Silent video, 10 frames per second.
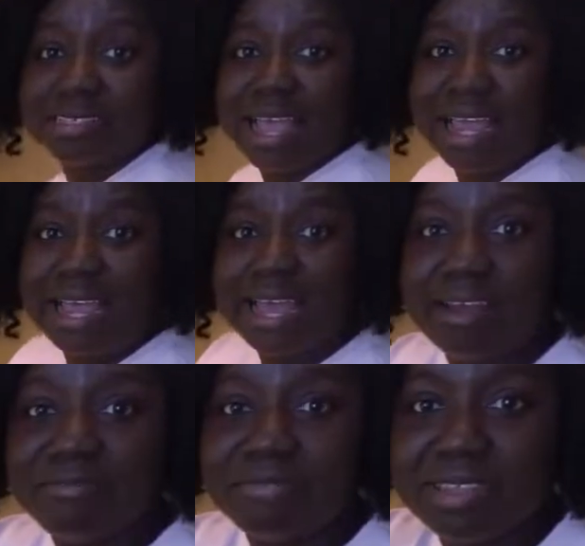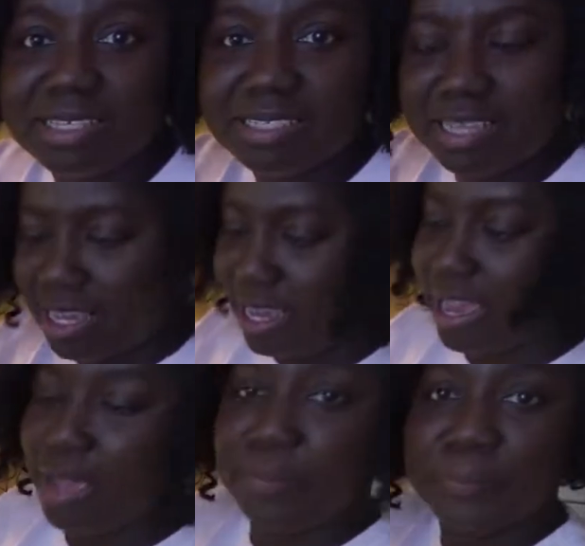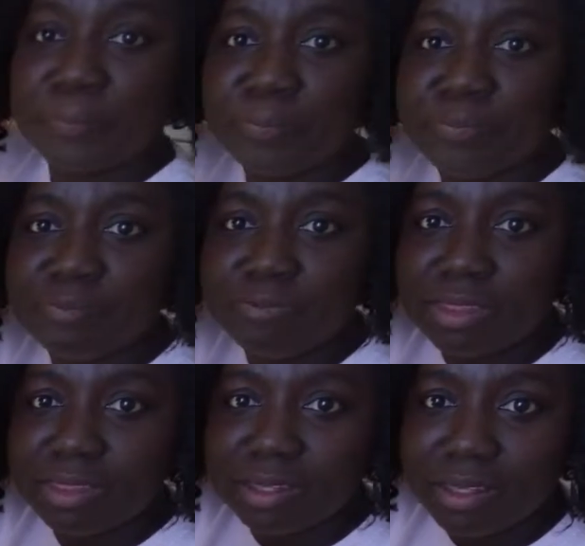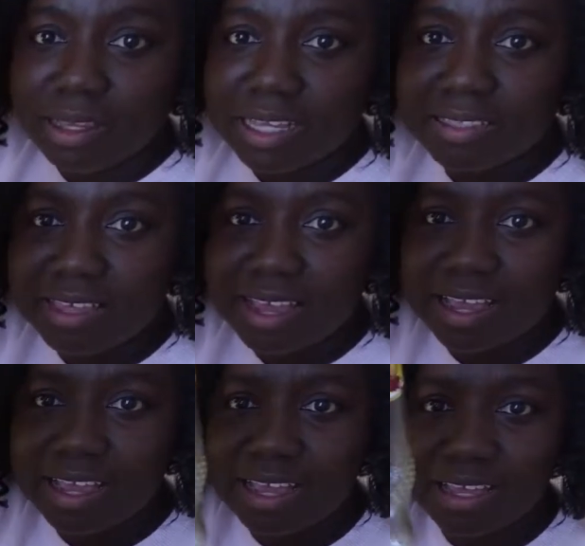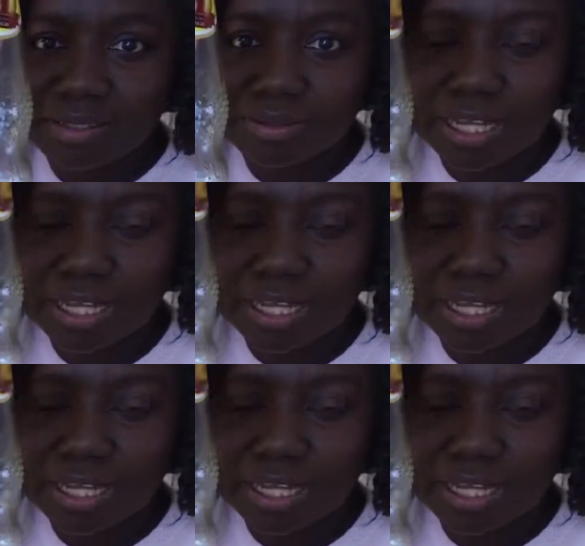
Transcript: I have this here. It's the